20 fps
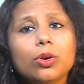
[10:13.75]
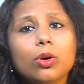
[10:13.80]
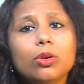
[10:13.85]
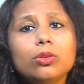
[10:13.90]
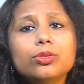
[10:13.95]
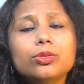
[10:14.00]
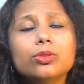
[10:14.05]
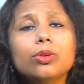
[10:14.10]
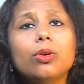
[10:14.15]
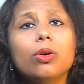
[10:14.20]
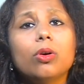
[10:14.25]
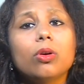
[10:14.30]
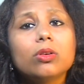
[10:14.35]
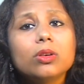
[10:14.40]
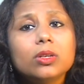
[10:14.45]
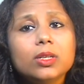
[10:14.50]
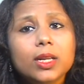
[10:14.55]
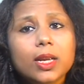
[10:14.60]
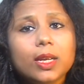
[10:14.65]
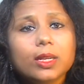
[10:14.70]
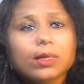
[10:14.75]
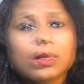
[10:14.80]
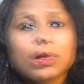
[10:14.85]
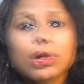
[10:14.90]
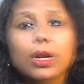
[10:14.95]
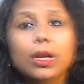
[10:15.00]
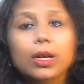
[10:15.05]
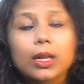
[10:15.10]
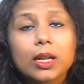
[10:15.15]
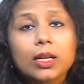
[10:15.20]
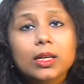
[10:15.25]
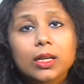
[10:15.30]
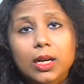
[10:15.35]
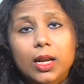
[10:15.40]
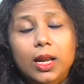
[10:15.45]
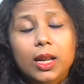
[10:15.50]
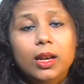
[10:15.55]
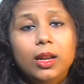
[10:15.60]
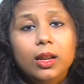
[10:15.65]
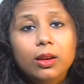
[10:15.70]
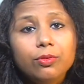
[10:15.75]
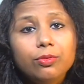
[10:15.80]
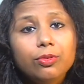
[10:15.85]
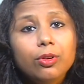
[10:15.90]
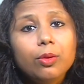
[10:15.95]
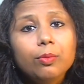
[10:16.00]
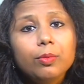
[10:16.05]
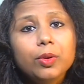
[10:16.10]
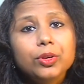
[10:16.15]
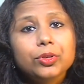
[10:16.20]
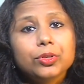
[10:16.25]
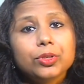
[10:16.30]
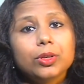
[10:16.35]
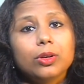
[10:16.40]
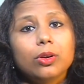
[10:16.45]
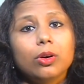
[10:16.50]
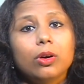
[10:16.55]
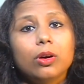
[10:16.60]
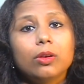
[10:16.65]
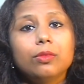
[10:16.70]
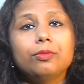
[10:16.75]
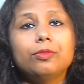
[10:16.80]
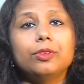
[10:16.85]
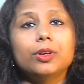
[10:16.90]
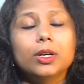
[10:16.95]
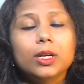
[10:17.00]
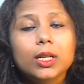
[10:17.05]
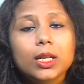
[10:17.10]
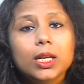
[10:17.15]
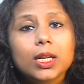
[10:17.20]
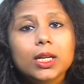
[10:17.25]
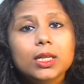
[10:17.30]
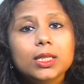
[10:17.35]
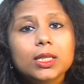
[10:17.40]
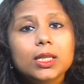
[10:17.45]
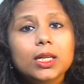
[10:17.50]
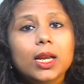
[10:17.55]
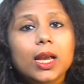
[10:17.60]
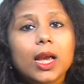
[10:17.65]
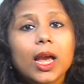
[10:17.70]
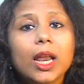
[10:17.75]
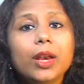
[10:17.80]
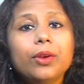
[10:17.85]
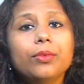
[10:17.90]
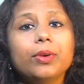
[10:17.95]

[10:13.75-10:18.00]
also contains data and information on fertility and